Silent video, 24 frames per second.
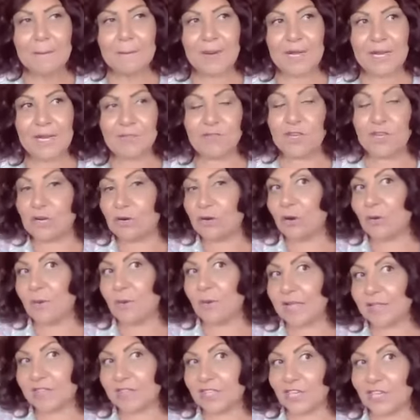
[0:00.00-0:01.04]
But if you don't go
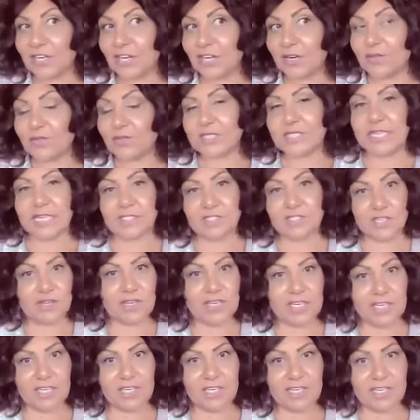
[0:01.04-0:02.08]
out there, the sales
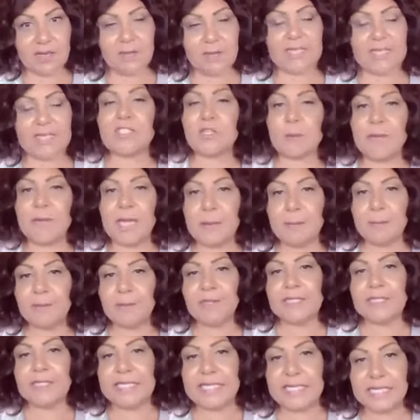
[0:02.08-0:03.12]
aren't going to come in. So
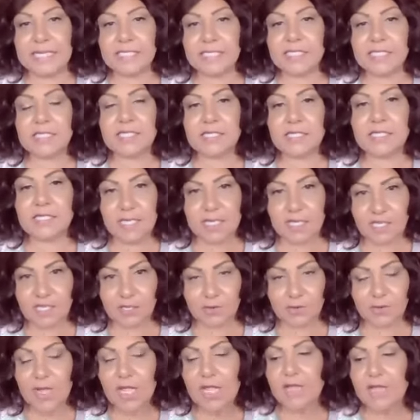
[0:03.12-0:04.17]
people need to see
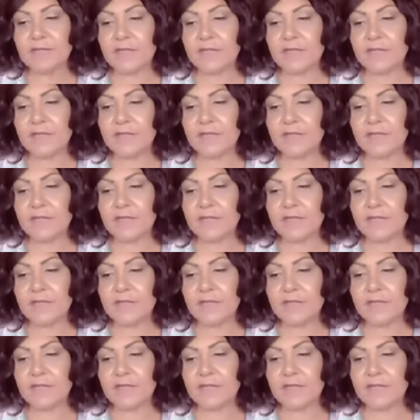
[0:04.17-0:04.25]
you.